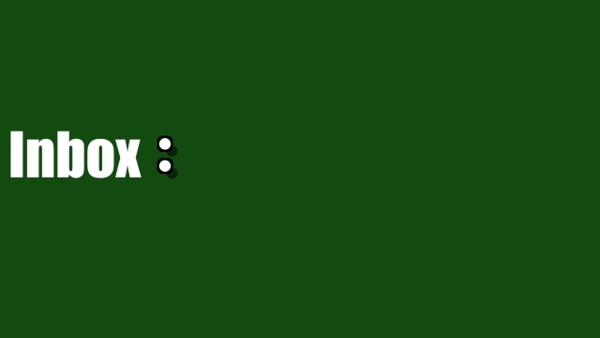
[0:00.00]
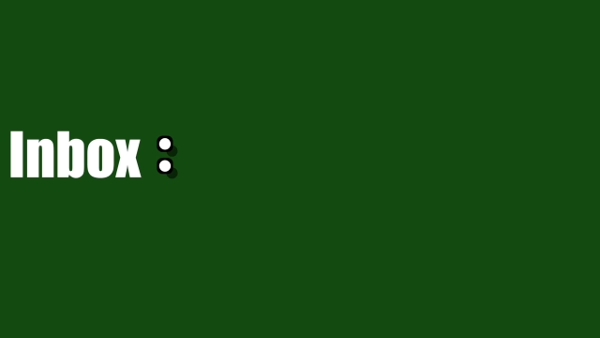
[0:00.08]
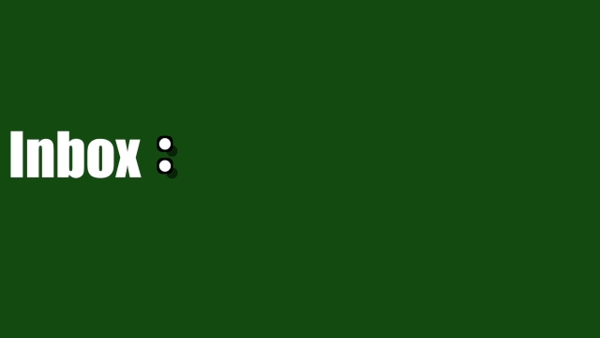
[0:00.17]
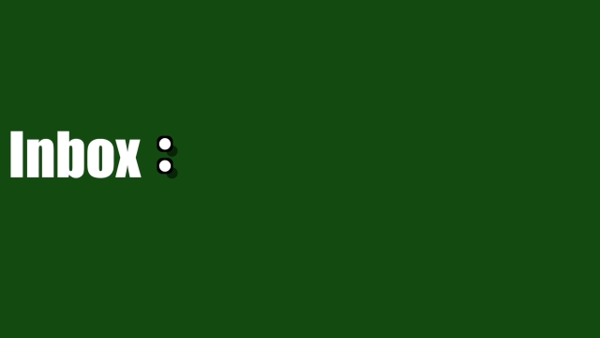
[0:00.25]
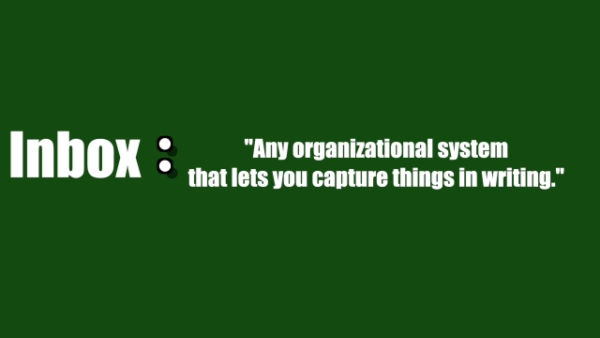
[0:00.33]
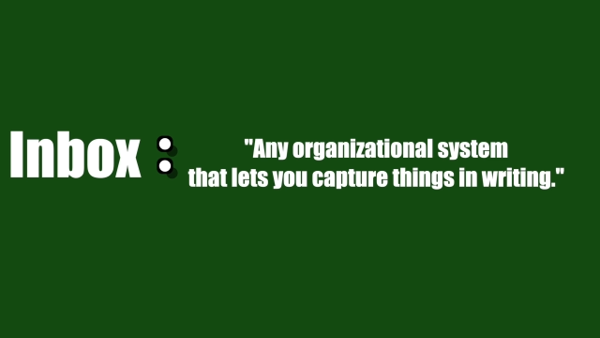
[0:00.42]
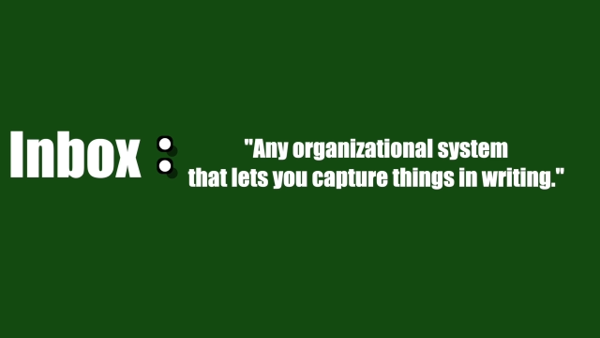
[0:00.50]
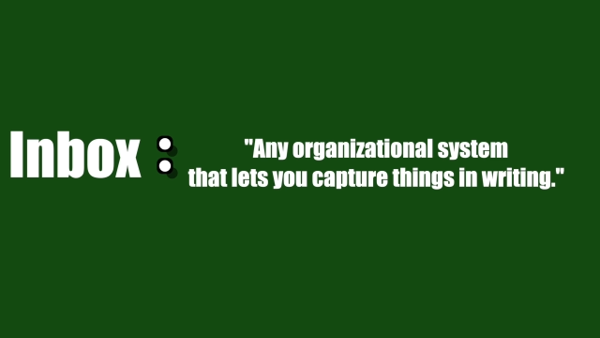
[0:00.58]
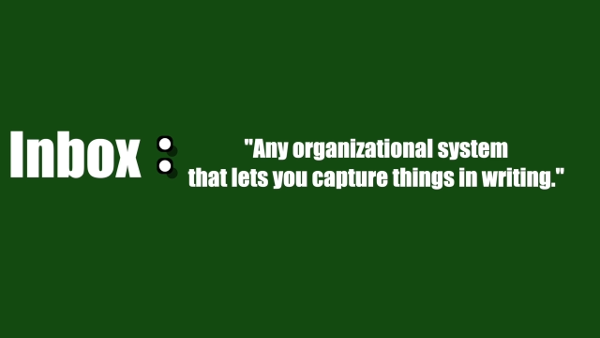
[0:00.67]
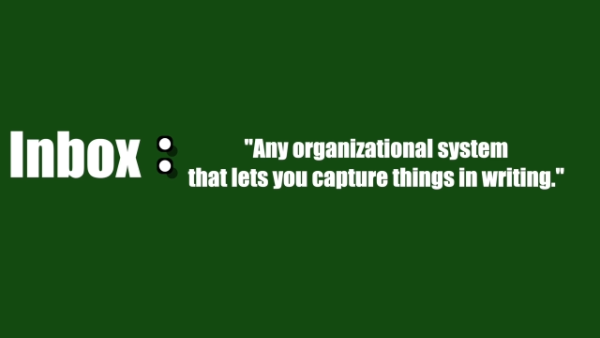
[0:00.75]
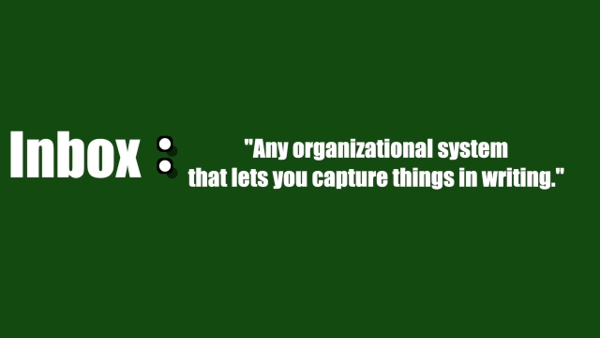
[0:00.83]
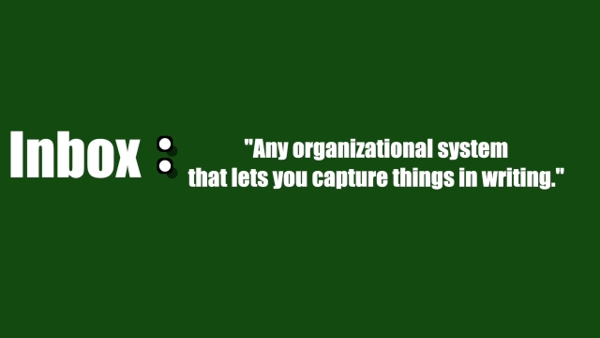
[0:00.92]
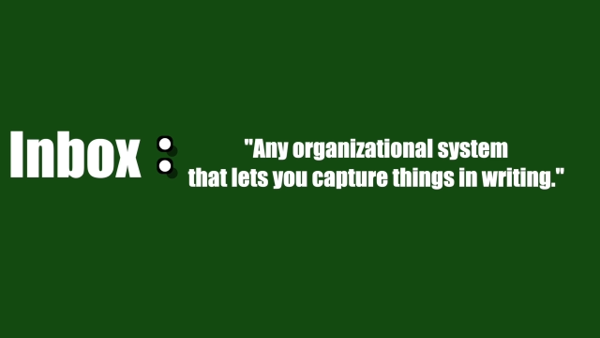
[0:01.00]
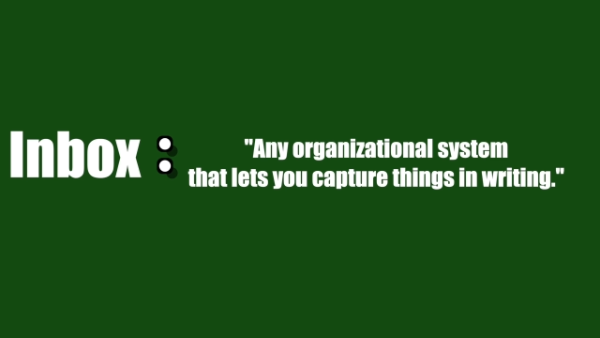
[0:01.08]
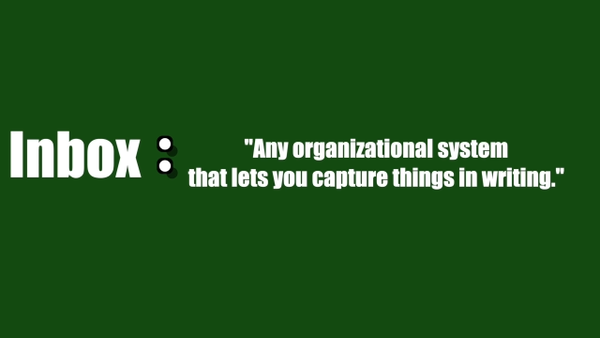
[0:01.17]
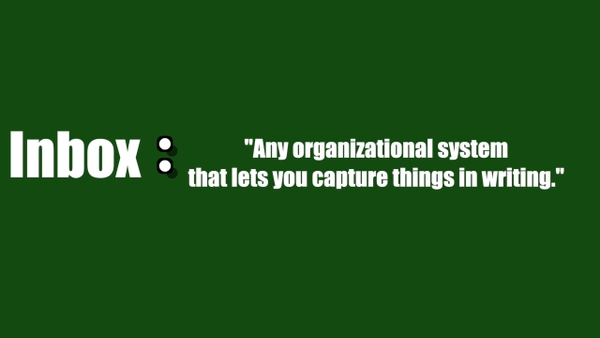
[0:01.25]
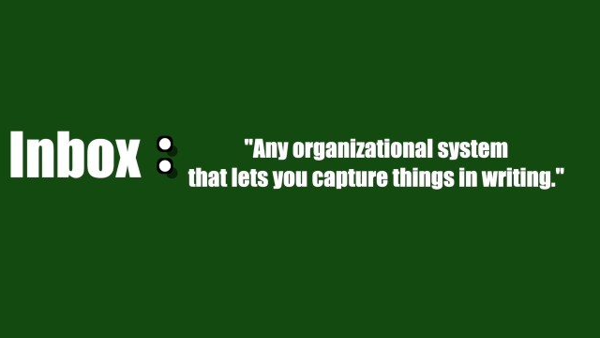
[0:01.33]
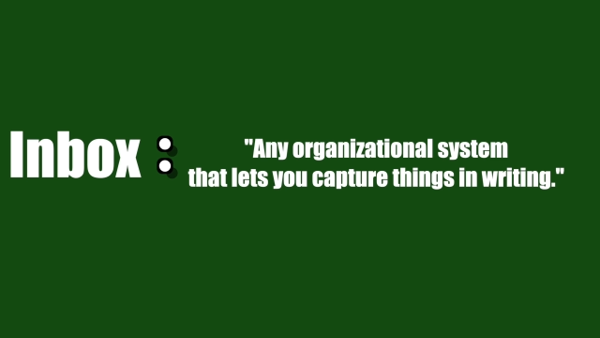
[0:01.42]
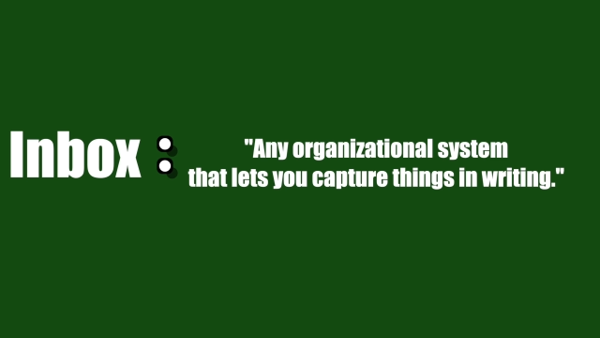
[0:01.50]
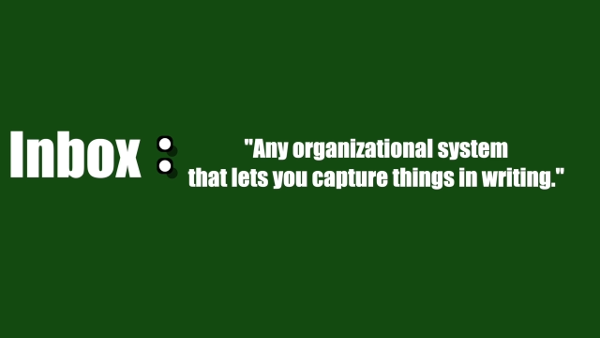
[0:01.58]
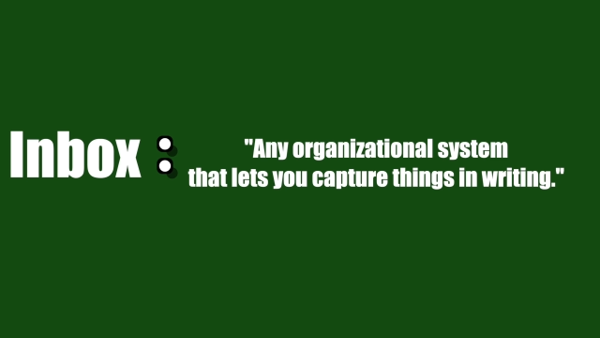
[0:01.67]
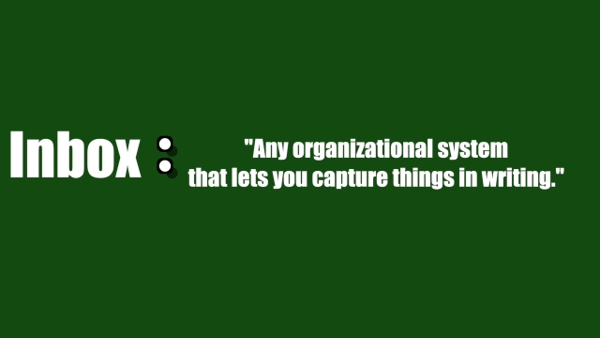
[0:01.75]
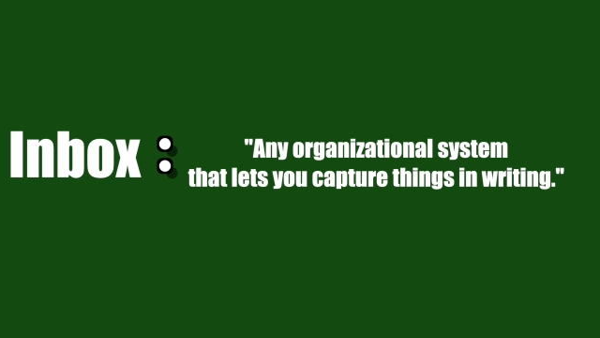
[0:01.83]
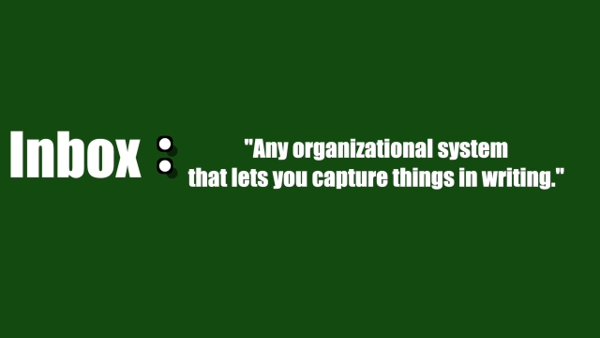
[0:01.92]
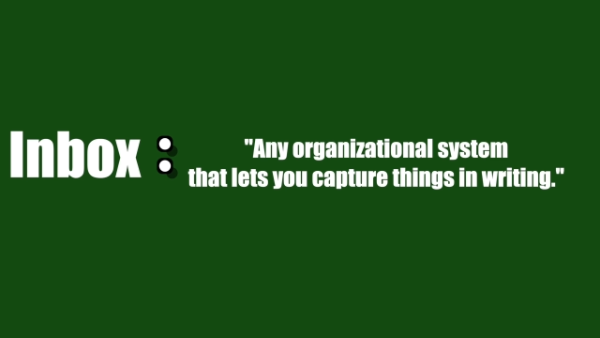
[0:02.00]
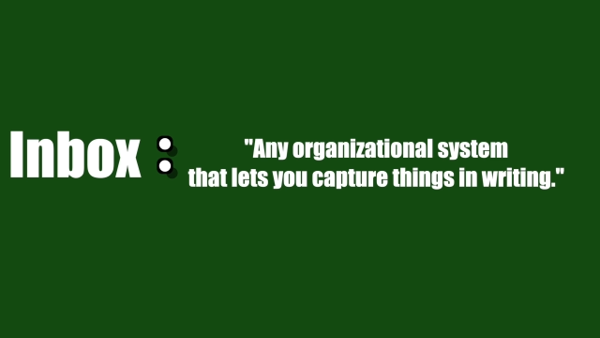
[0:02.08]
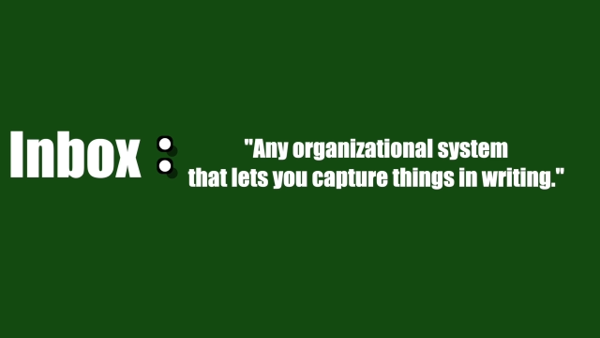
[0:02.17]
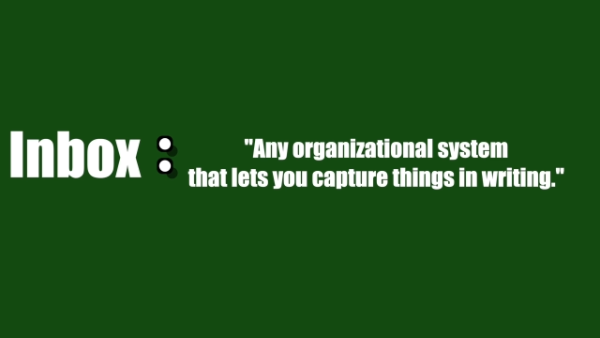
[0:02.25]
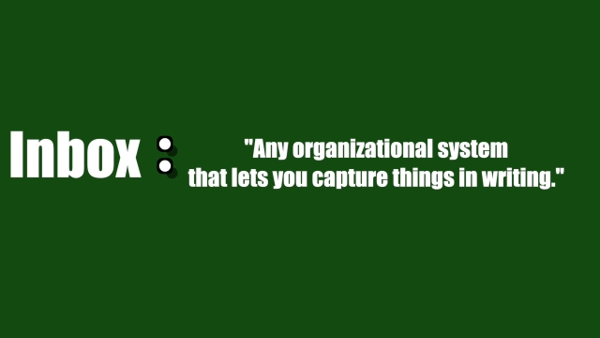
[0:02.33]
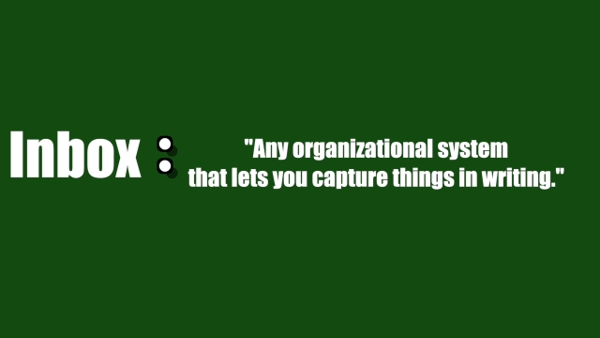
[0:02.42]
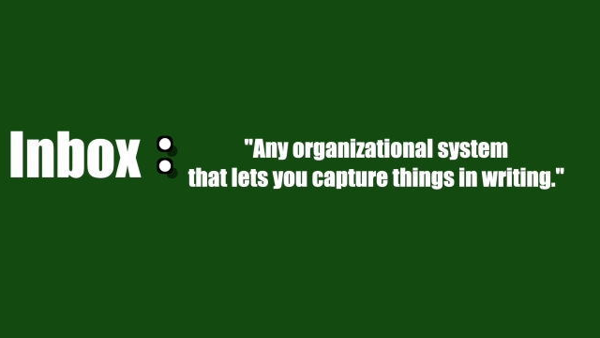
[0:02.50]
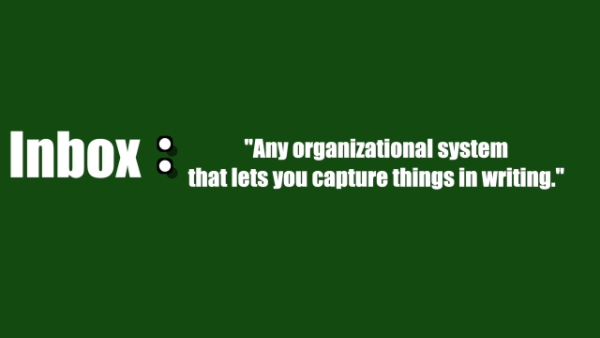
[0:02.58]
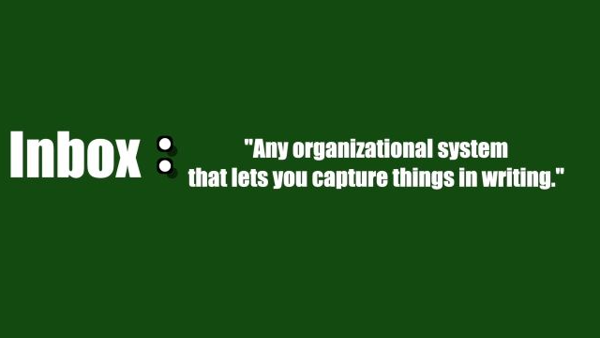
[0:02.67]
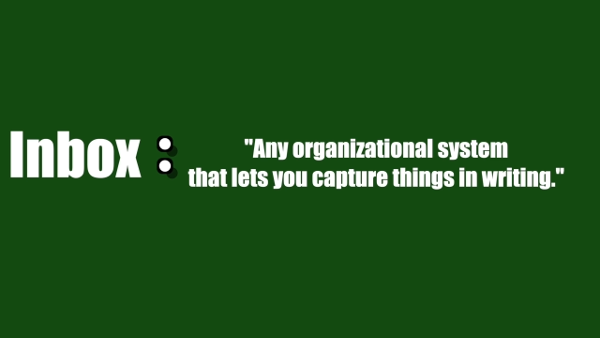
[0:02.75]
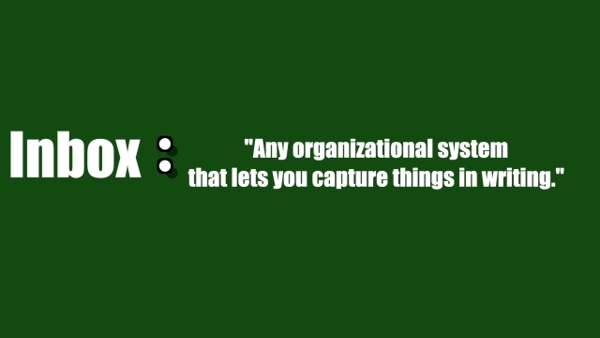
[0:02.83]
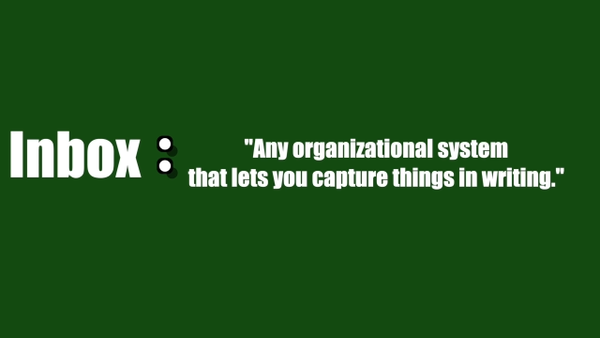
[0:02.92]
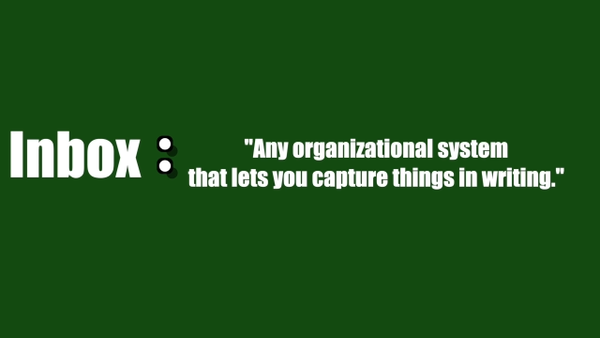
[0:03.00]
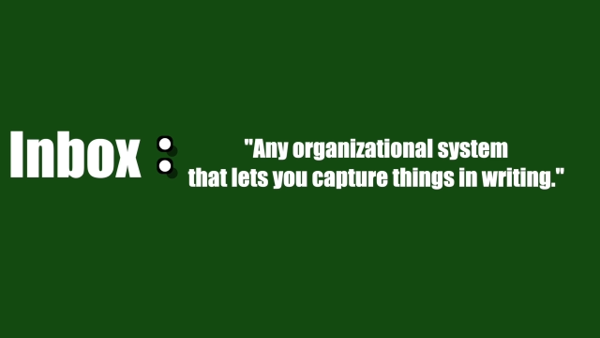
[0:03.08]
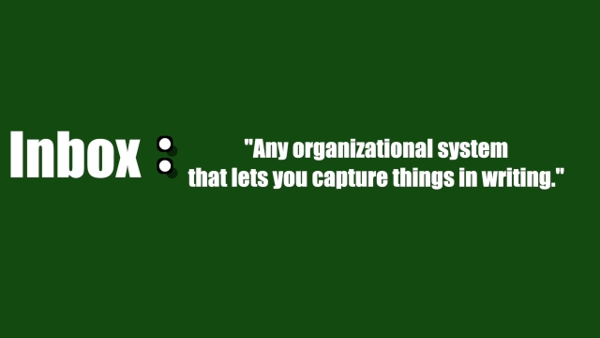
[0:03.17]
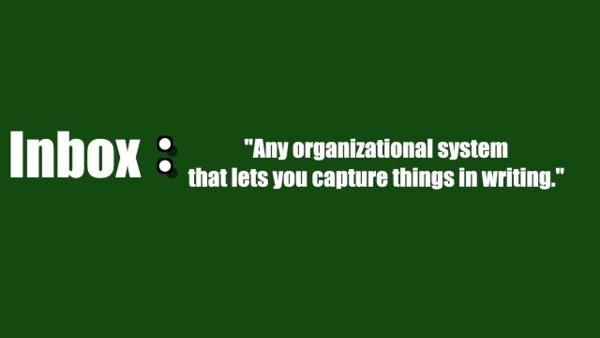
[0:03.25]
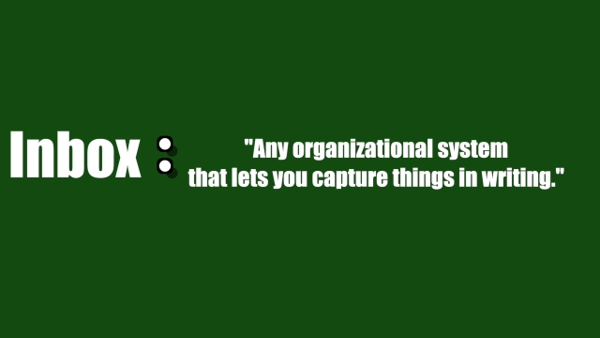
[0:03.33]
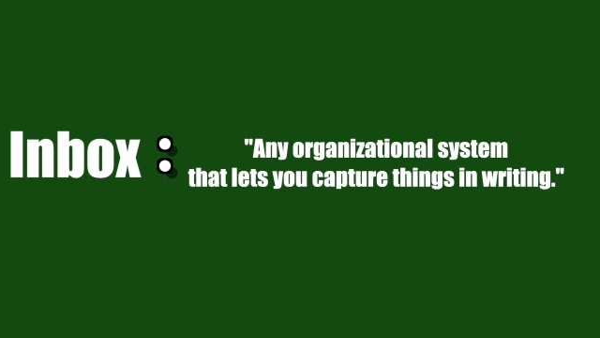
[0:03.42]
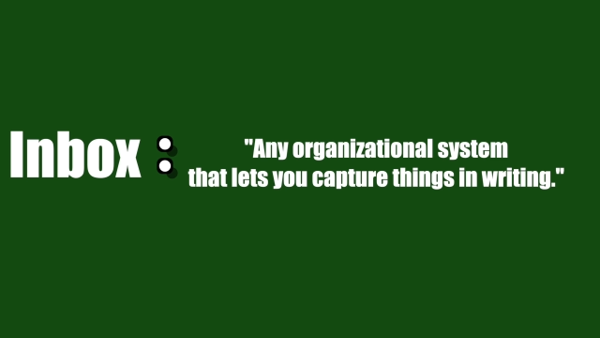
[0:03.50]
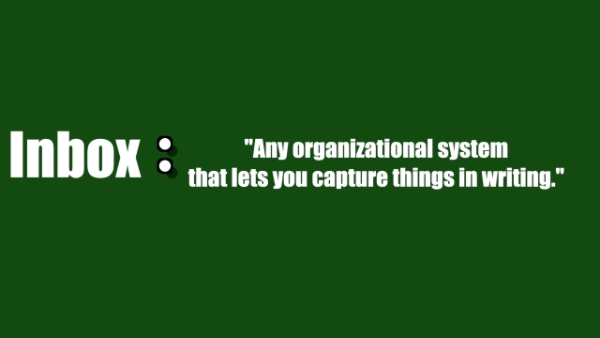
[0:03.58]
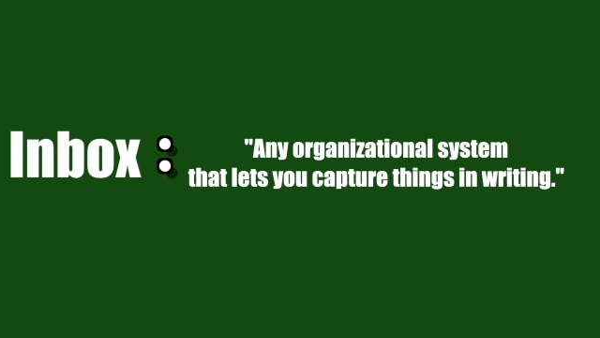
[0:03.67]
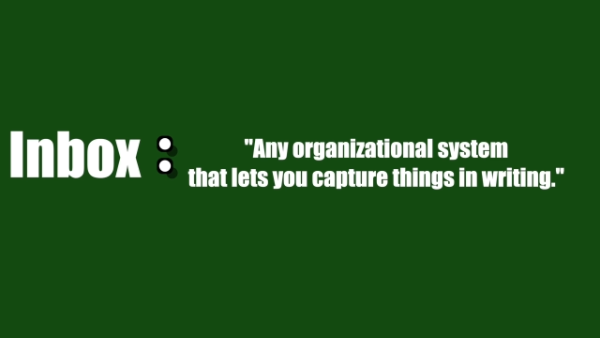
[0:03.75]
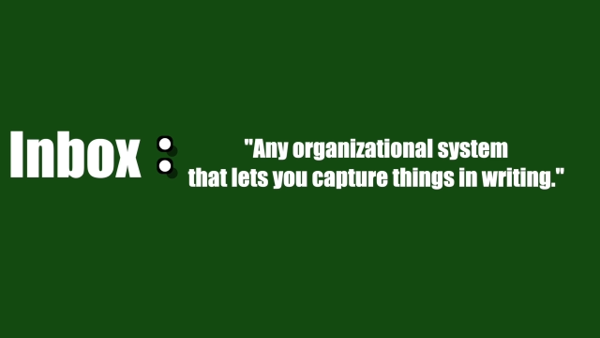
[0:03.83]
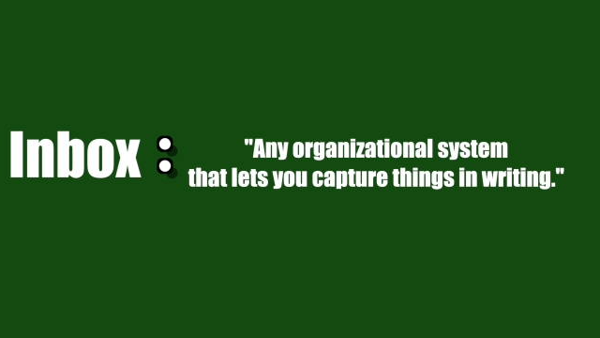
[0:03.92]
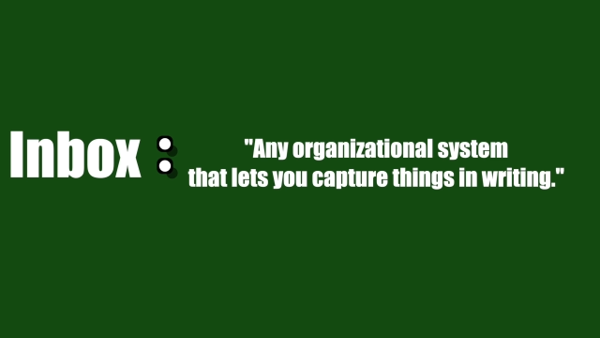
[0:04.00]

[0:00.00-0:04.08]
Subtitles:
[unreadable: no face in view]